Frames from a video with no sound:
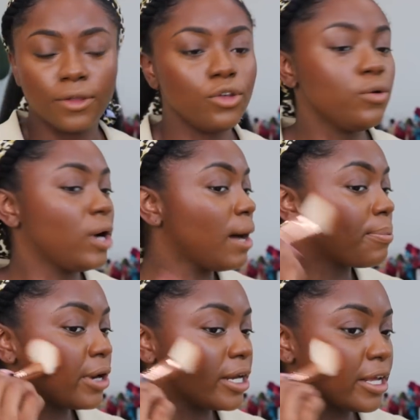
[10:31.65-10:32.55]
You
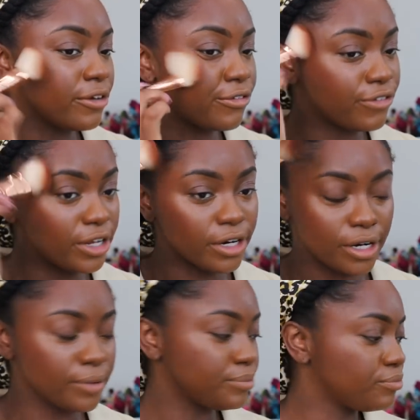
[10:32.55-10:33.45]
operating in
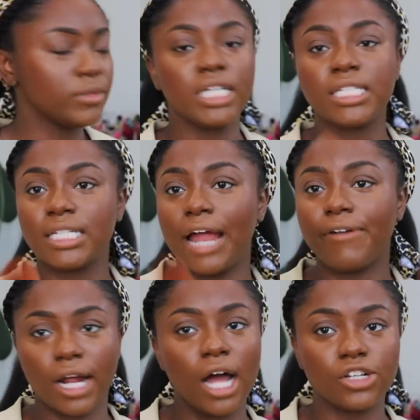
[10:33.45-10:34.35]
fear is a
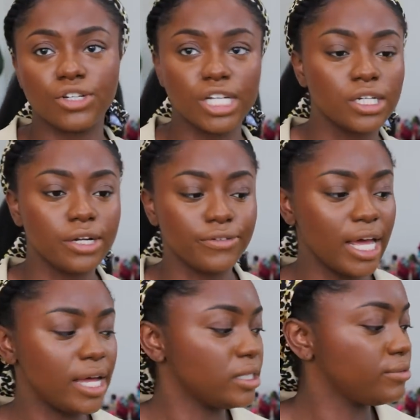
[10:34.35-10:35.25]
direct contradiction of
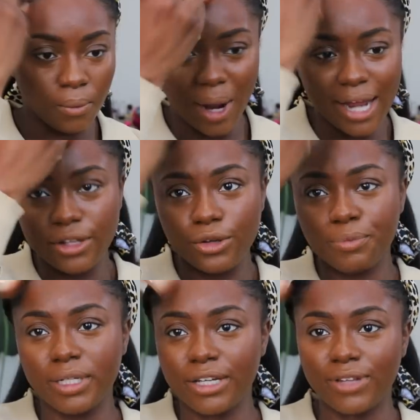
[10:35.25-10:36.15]
that. Why do you
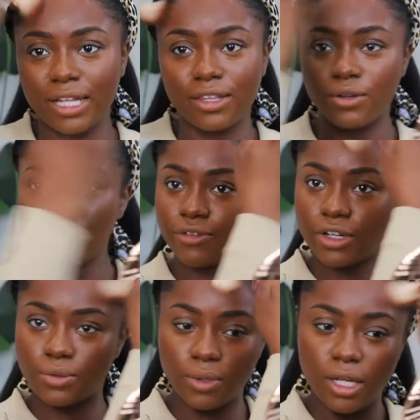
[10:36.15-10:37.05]
believe that the
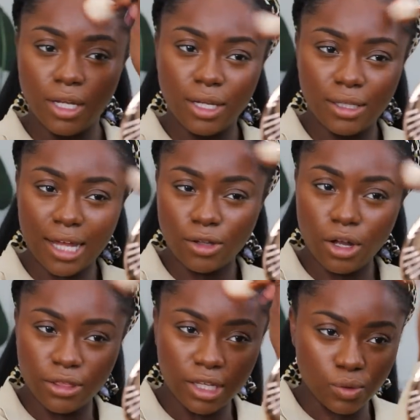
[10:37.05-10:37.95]
universe, that
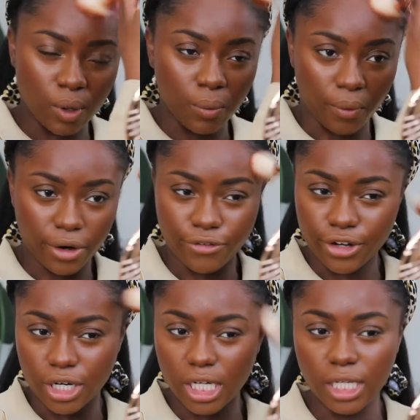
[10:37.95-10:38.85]
all things won't work
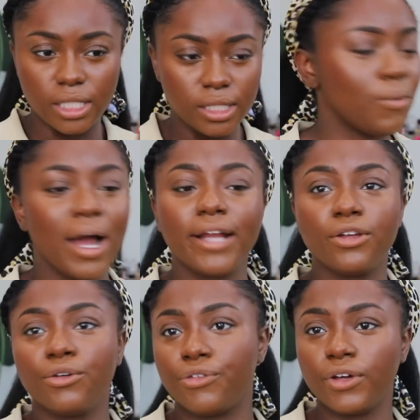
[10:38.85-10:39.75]
for your good? Why
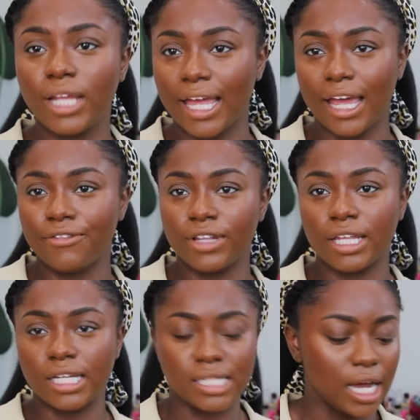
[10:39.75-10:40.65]
do you feel like
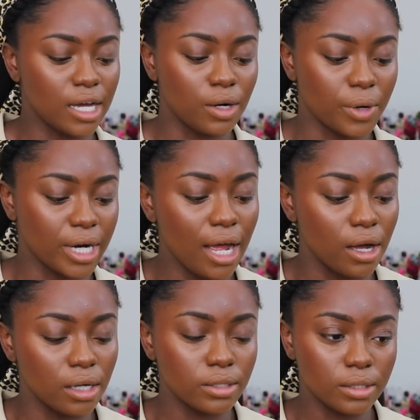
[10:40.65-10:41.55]
everything is not gonna work
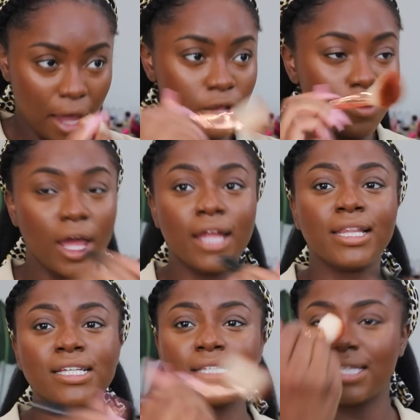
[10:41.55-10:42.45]
out? And
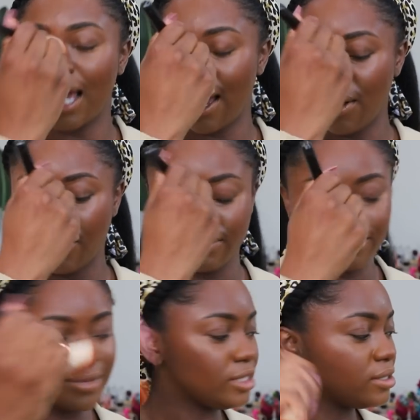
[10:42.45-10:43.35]
this is
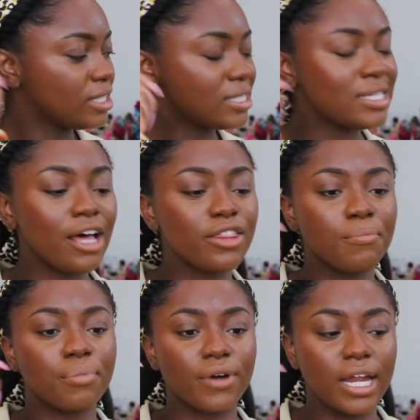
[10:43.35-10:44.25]
how
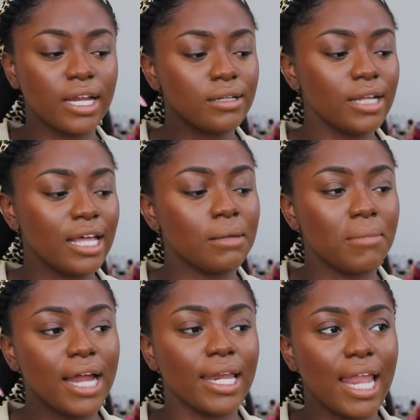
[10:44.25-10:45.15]
the brain and the
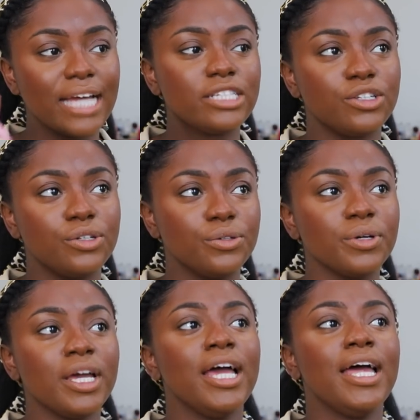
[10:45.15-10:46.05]
mind lies to you.